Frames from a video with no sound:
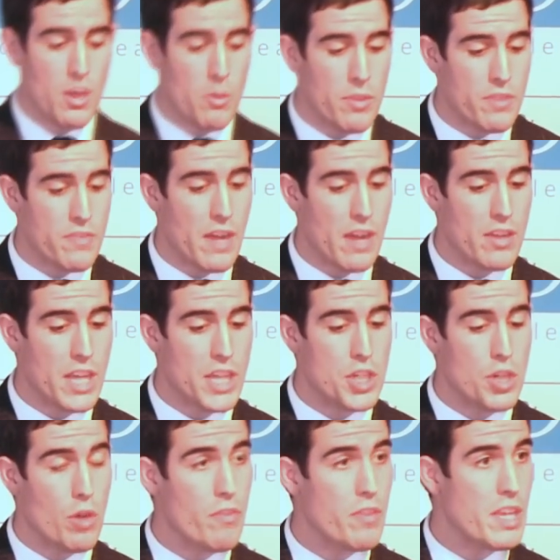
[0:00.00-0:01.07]
with the
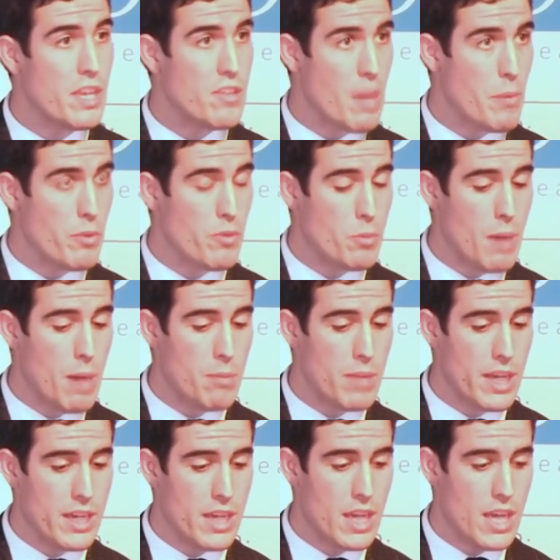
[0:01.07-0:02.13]
foundation of the Islamic
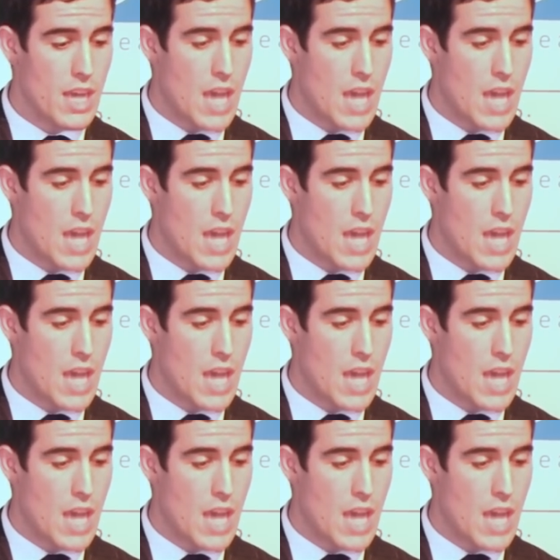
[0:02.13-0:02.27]
Republic.